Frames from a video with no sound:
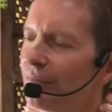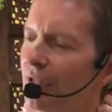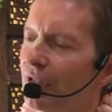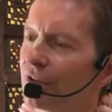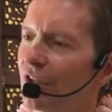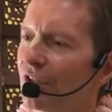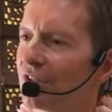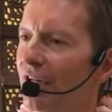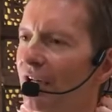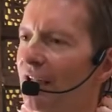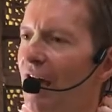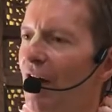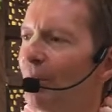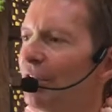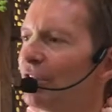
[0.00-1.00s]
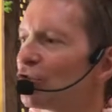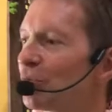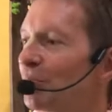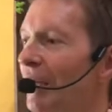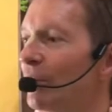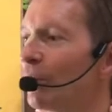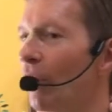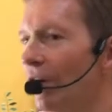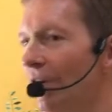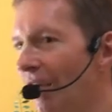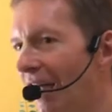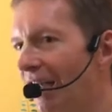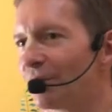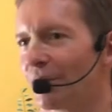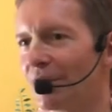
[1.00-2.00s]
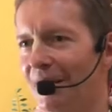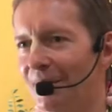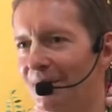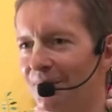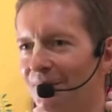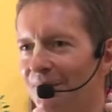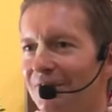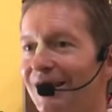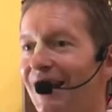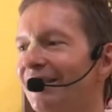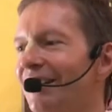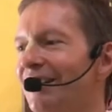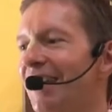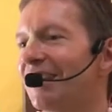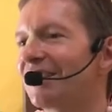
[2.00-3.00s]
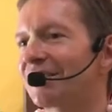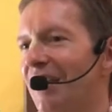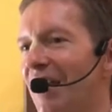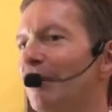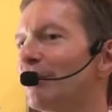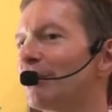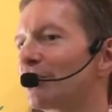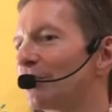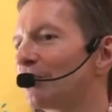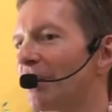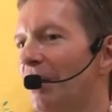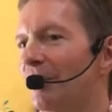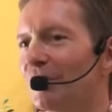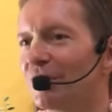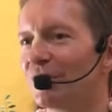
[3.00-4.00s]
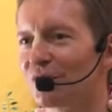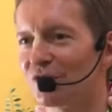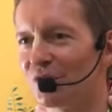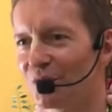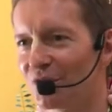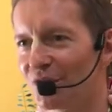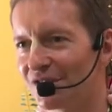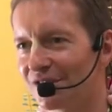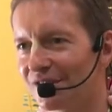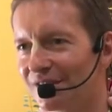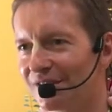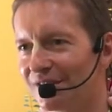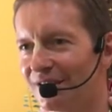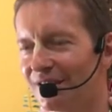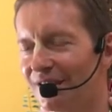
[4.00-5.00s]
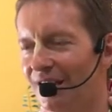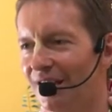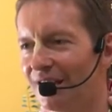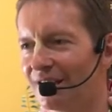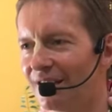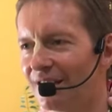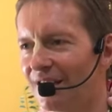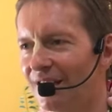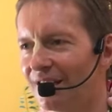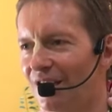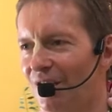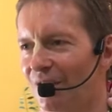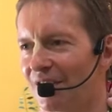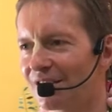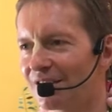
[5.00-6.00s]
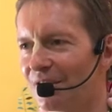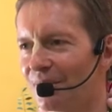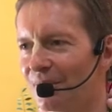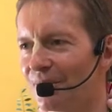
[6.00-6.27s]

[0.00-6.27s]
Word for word: just allow me to spend one night with him. Then the next time you should come with your soldiers and, and arrest him.